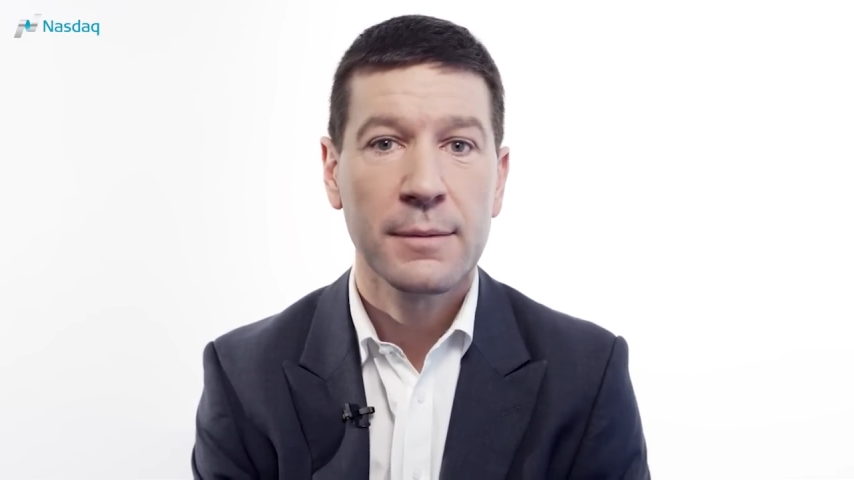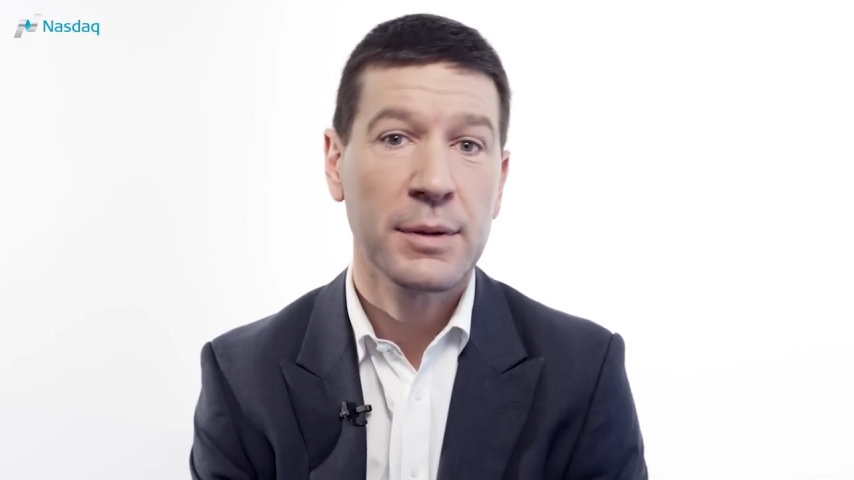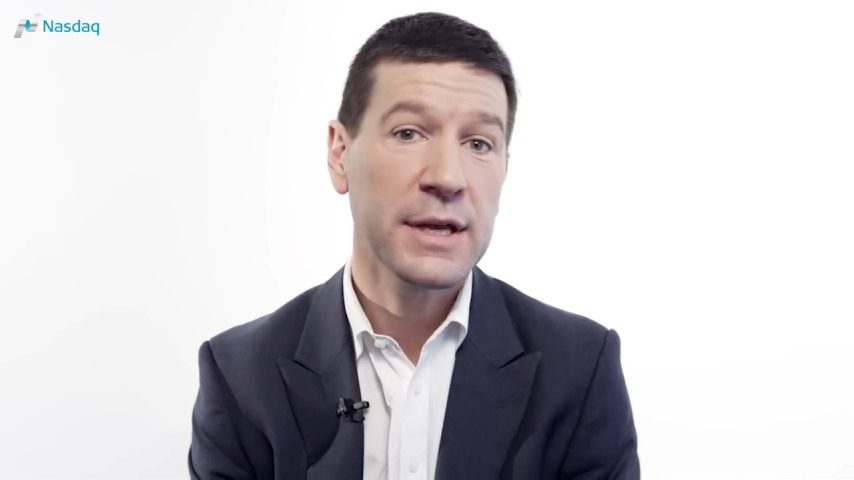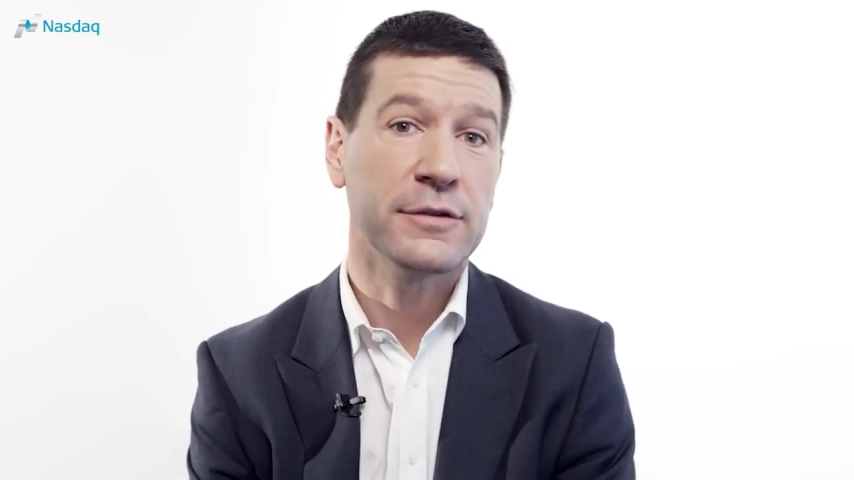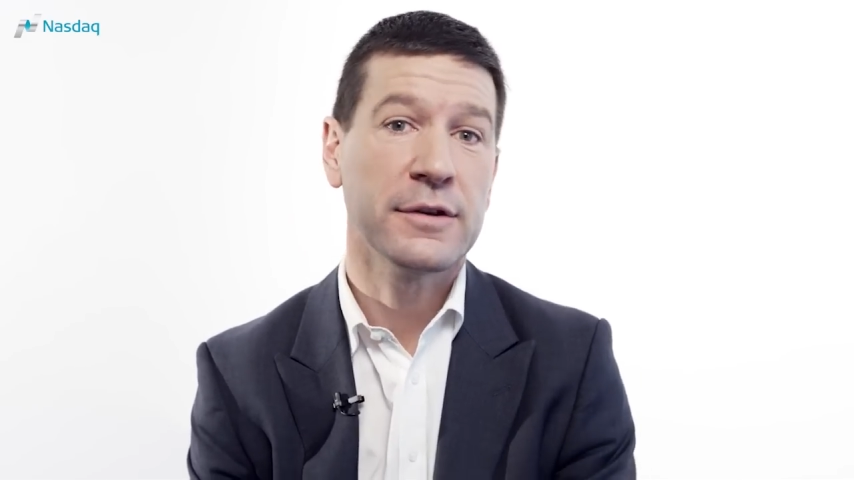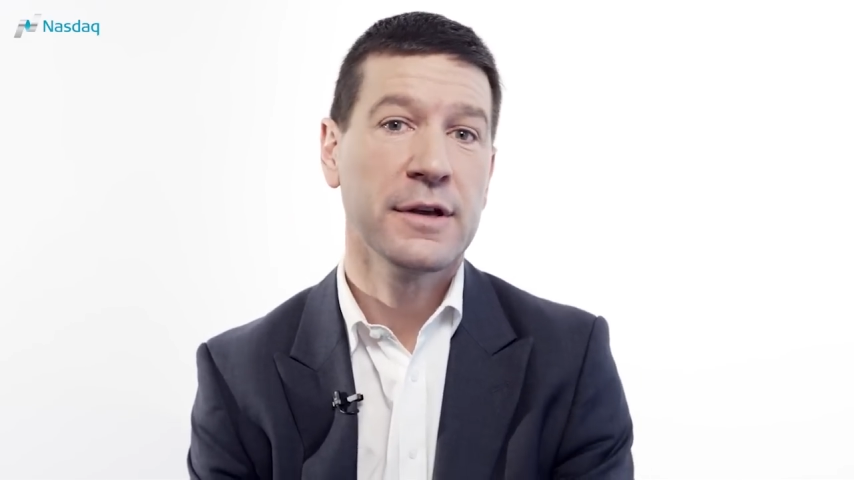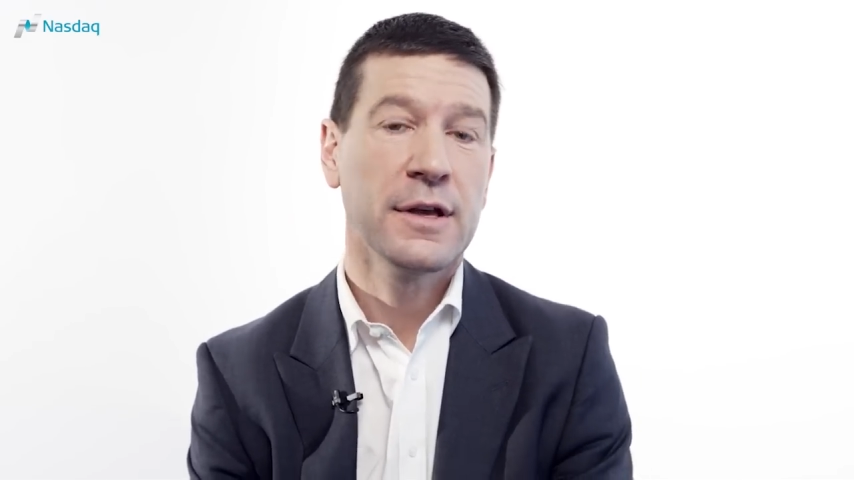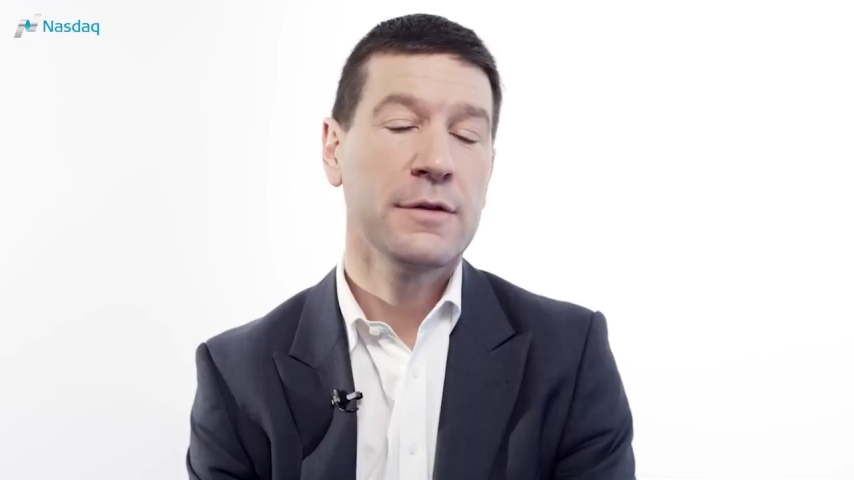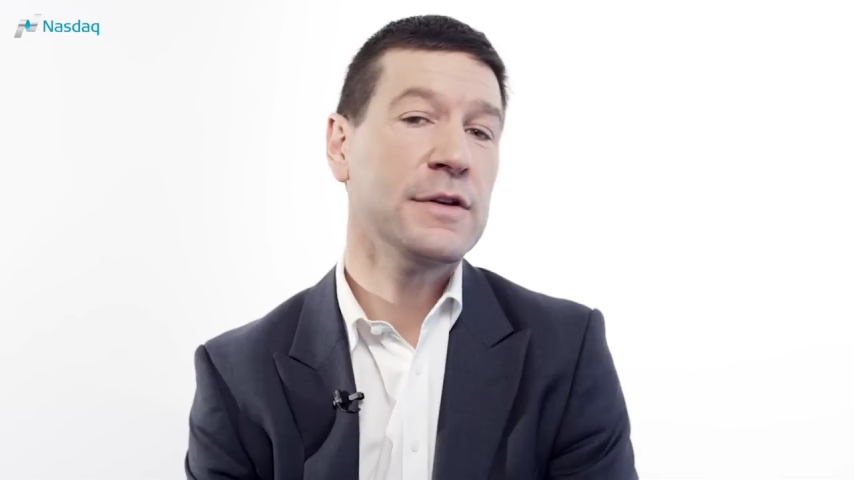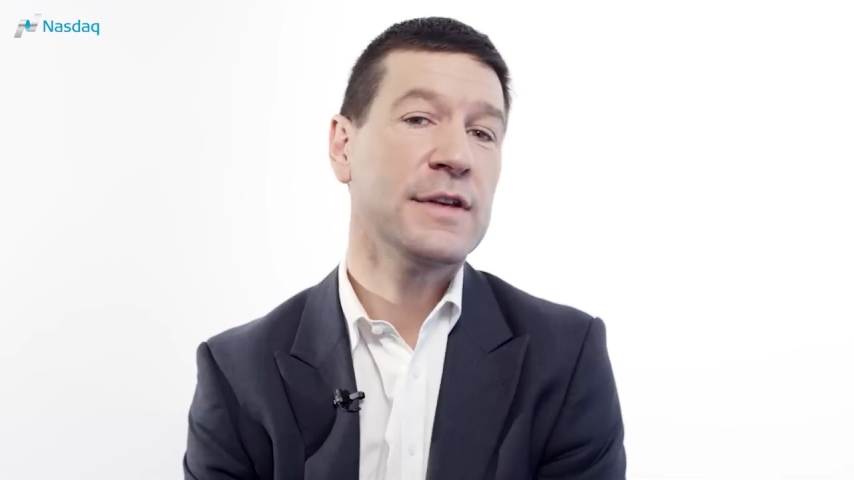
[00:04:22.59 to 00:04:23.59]
Please
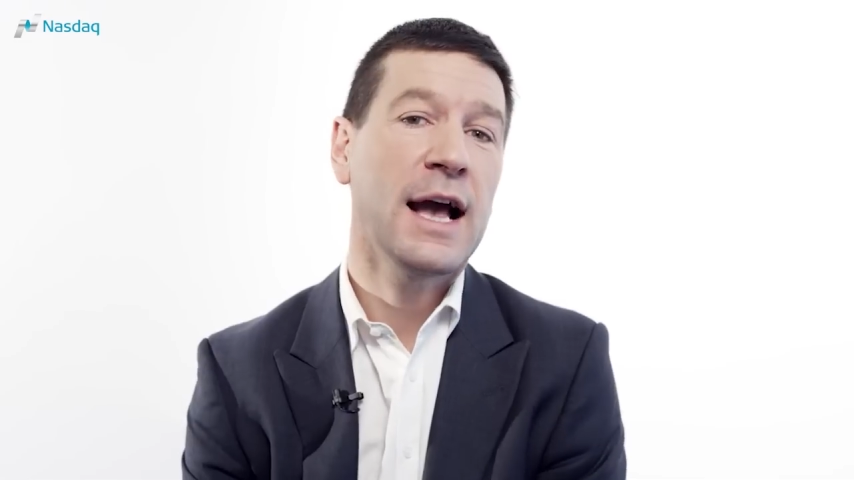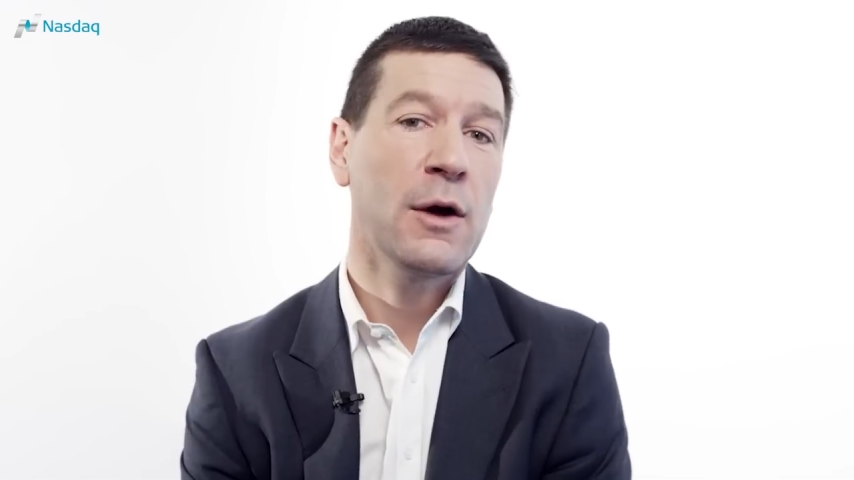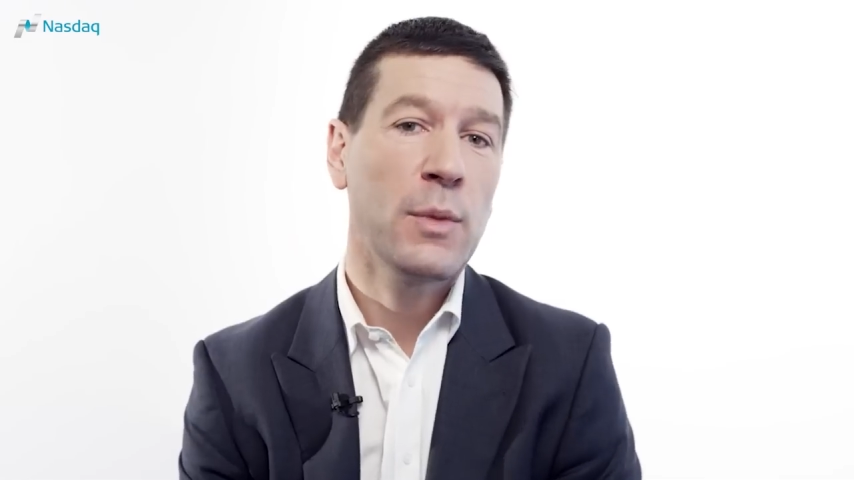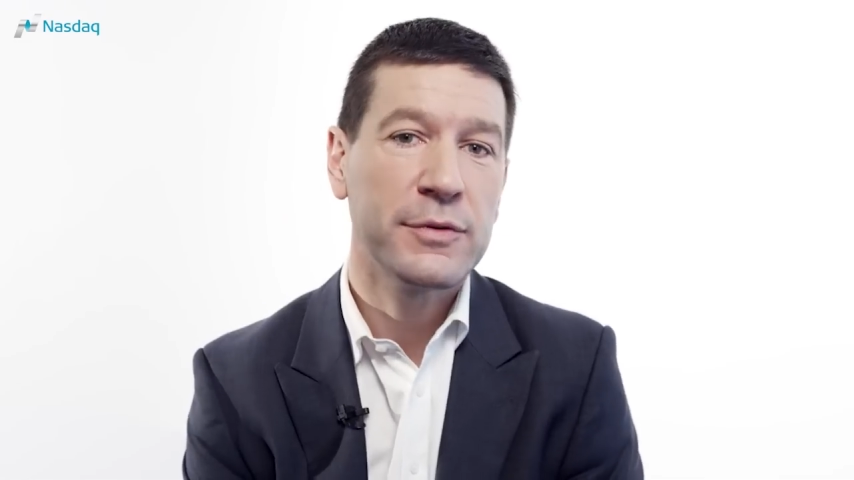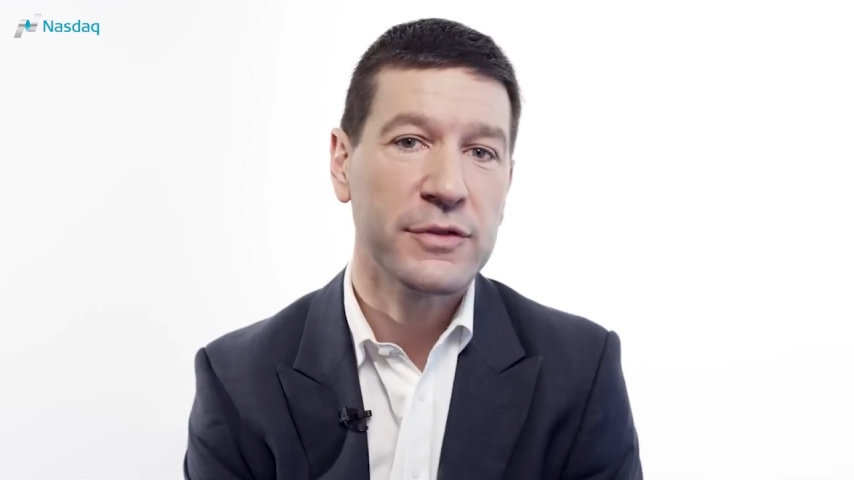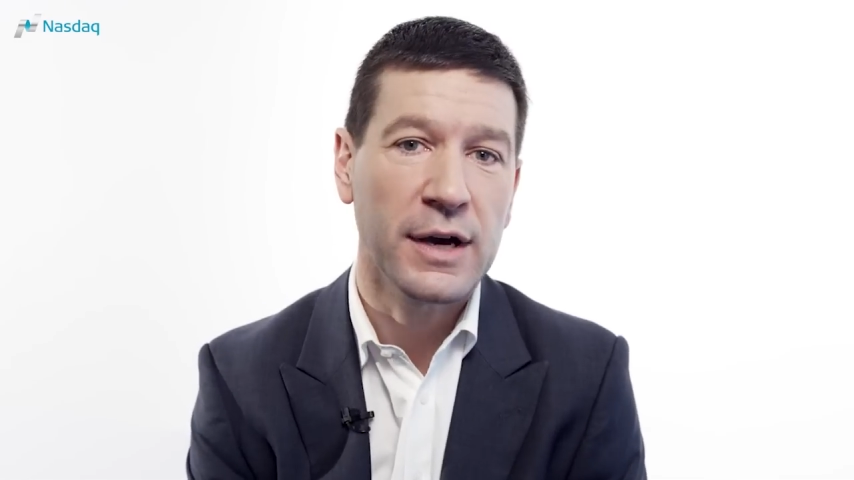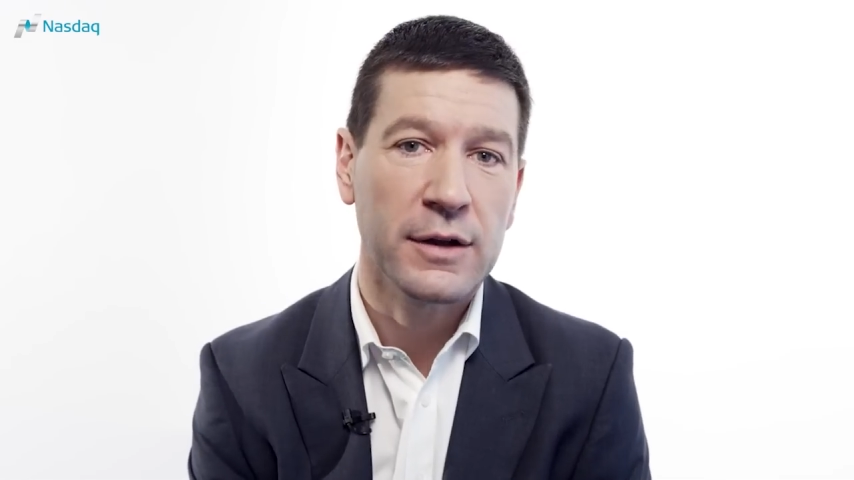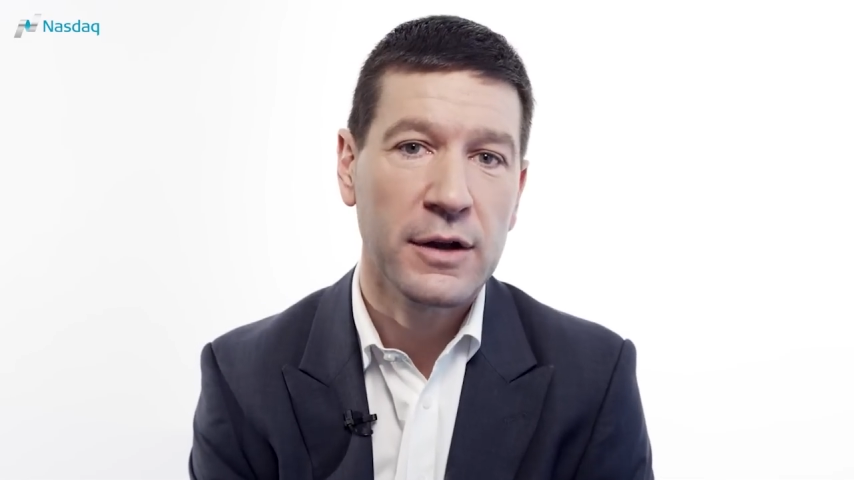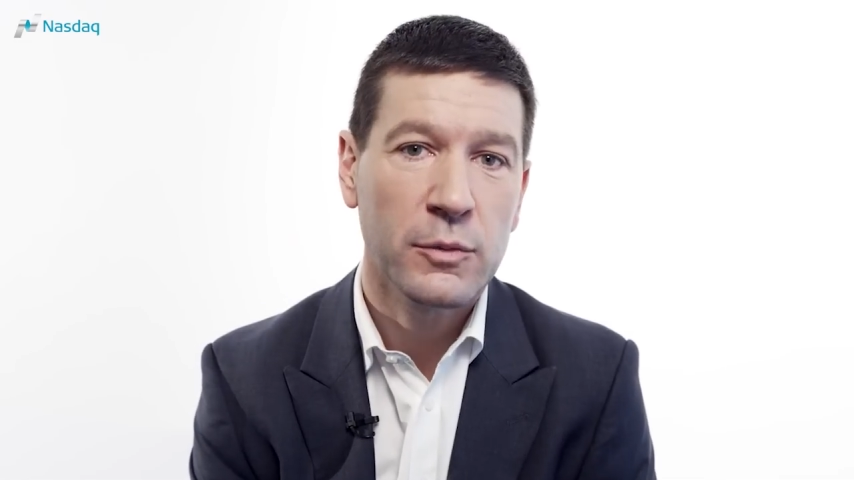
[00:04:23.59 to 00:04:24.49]
visit our website